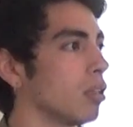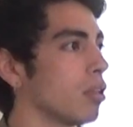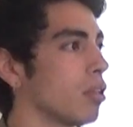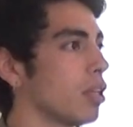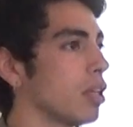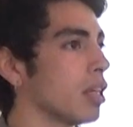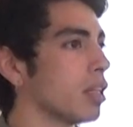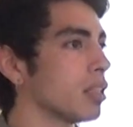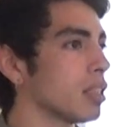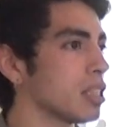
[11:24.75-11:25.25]

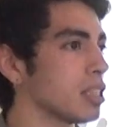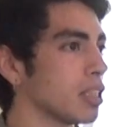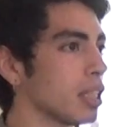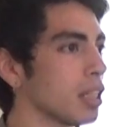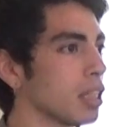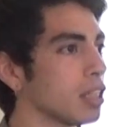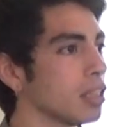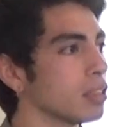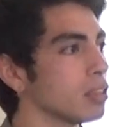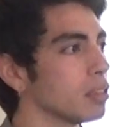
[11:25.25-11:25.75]
they are
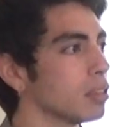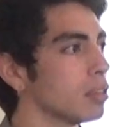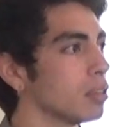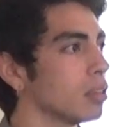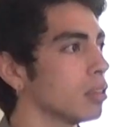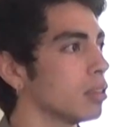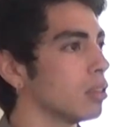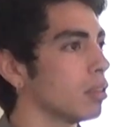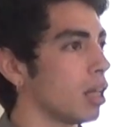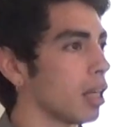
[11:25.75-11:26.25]
assigned
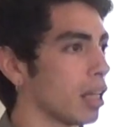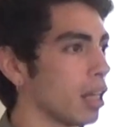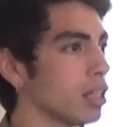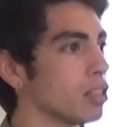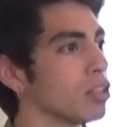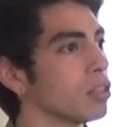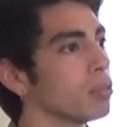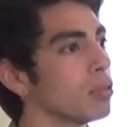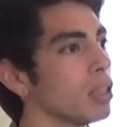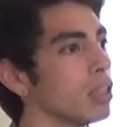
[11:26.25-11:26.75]
a
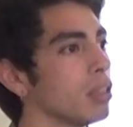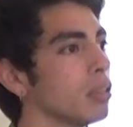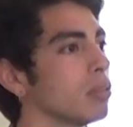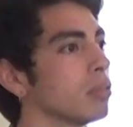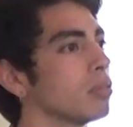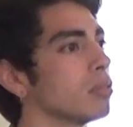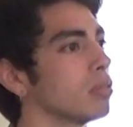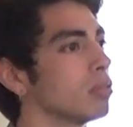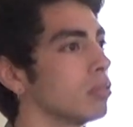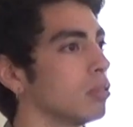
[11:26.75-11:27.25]
category
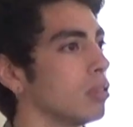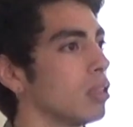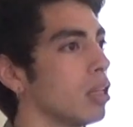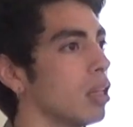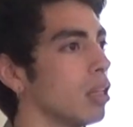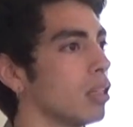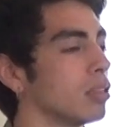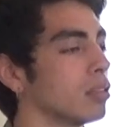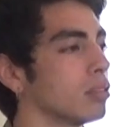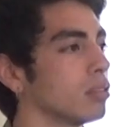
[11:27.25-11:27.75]

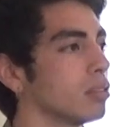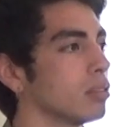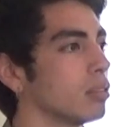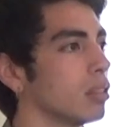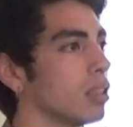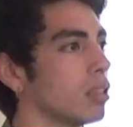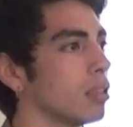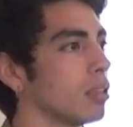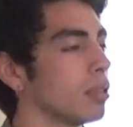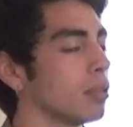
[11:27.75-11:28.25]
and,
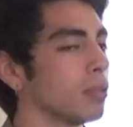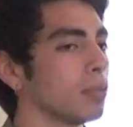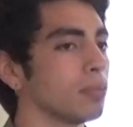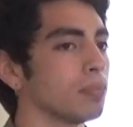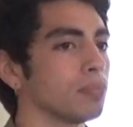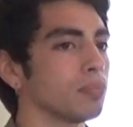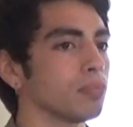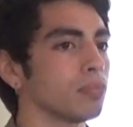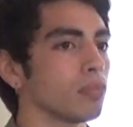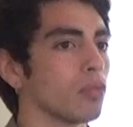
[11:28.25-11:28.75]

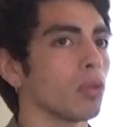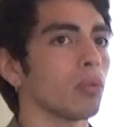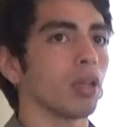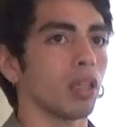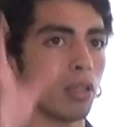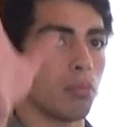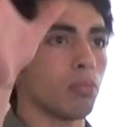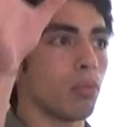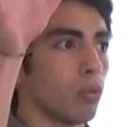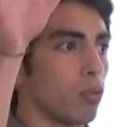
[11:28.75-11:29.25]
well,
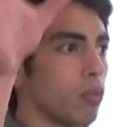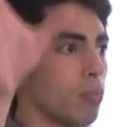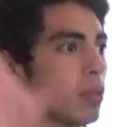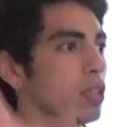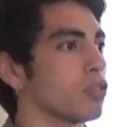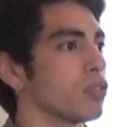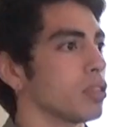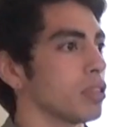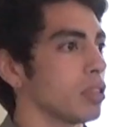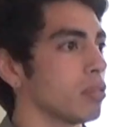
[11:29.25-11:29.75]
in both
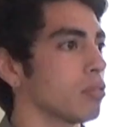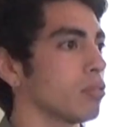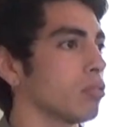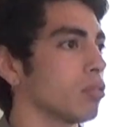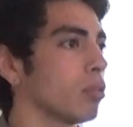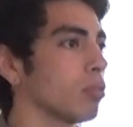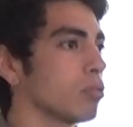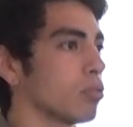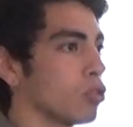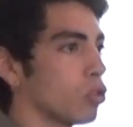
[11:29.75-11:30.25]
matrices.
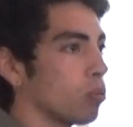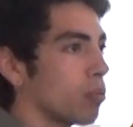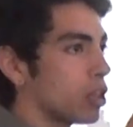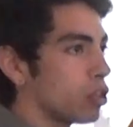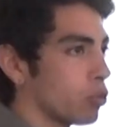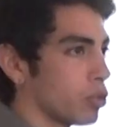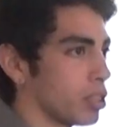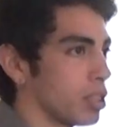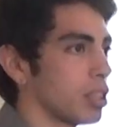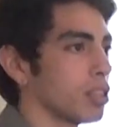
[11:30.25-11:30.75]
So two
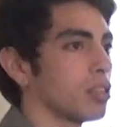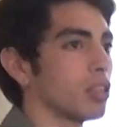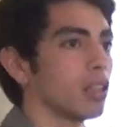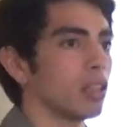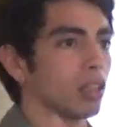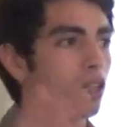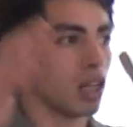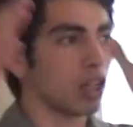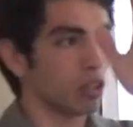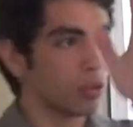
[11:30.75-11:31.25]
matrices
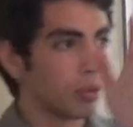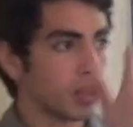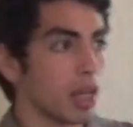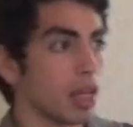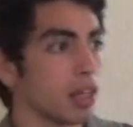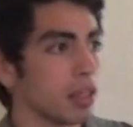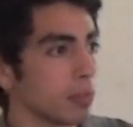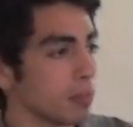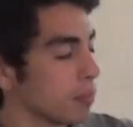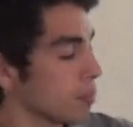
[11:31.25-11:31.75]
are
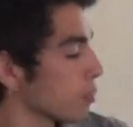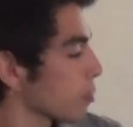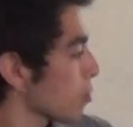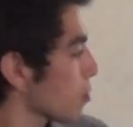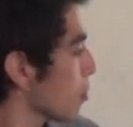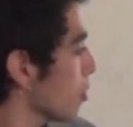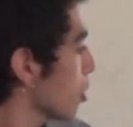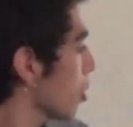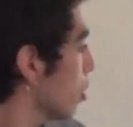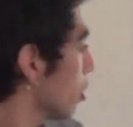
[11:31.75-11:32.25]
created.
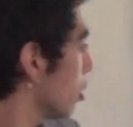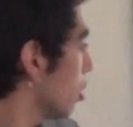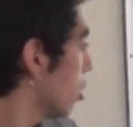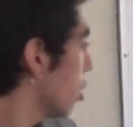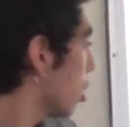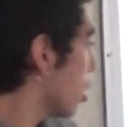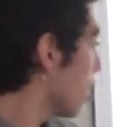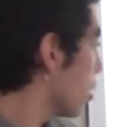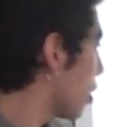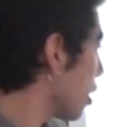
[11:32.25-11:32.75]

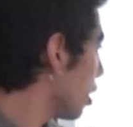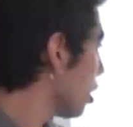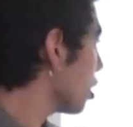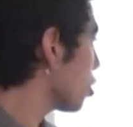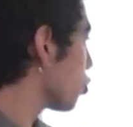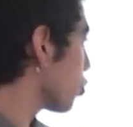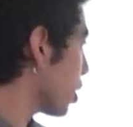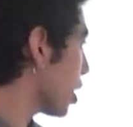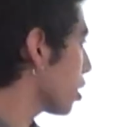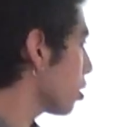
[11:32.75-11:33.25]
And then
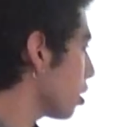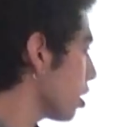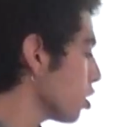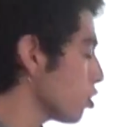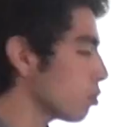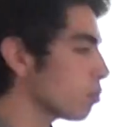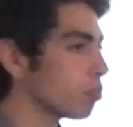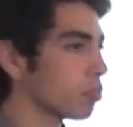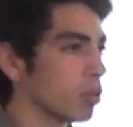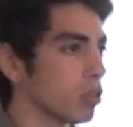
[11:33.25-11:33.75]
a
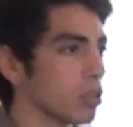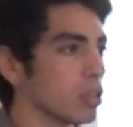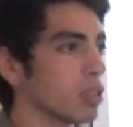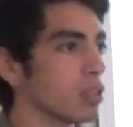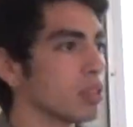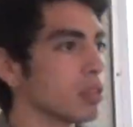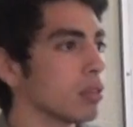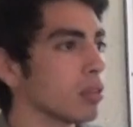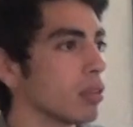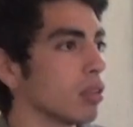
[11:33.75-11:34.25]
triangulation
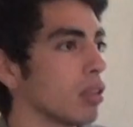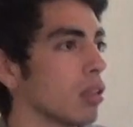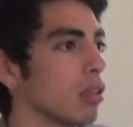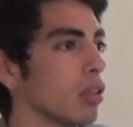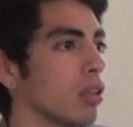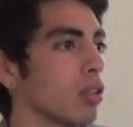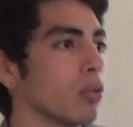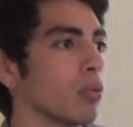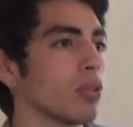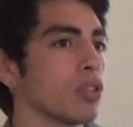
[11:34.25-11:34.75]
process
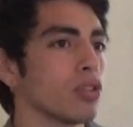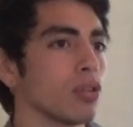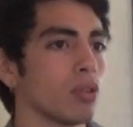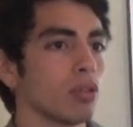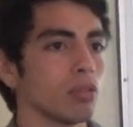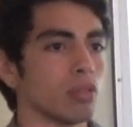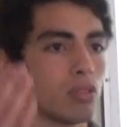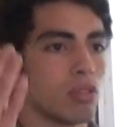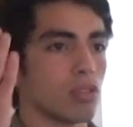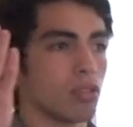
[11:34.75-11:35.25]
in which
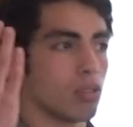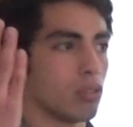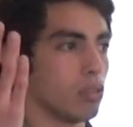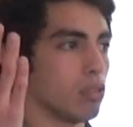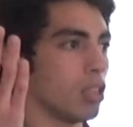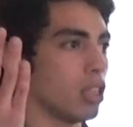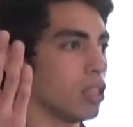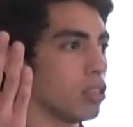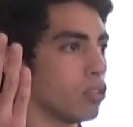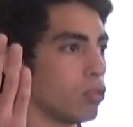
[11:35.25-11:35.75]

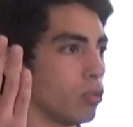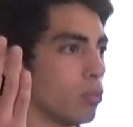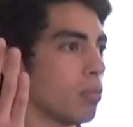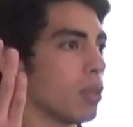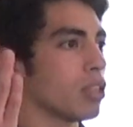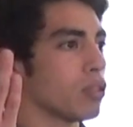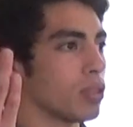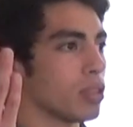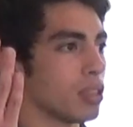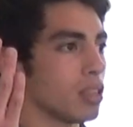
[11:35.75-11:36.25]
these two
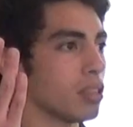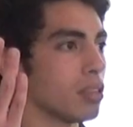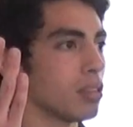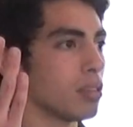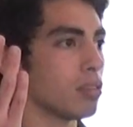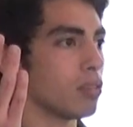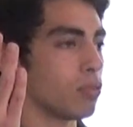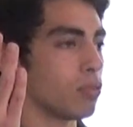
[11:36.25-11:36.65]
matrices